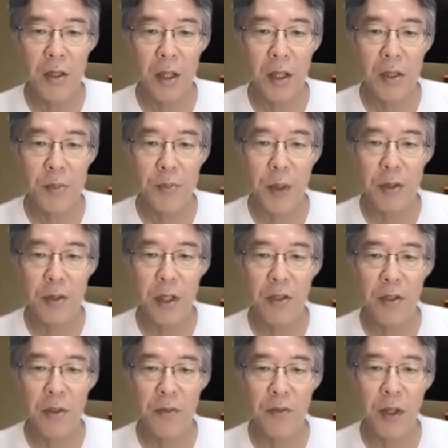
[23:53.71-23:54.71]
the
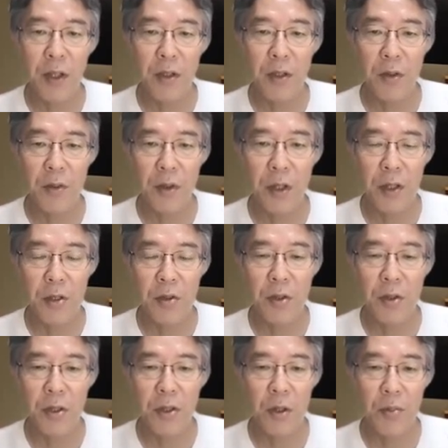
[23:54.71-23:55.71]
expectation value of this
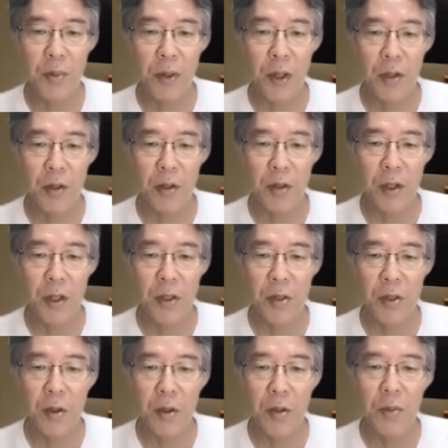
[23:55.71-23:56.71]
twist operator
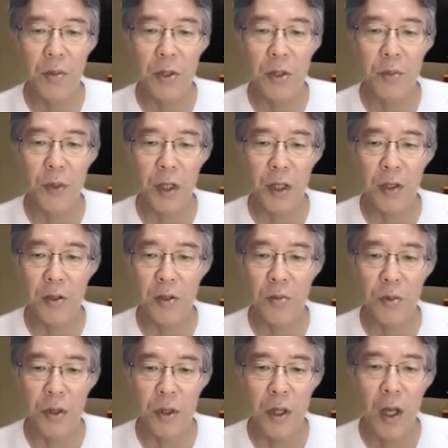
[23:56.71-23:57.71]
is almost minus
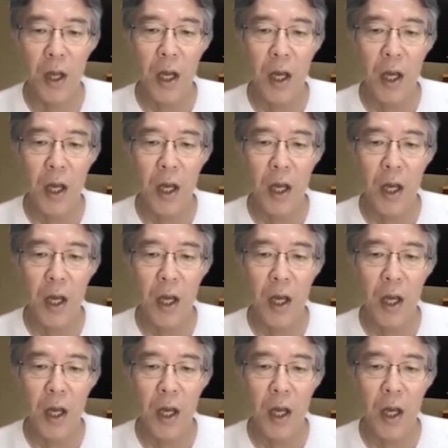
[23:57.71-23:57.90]
one.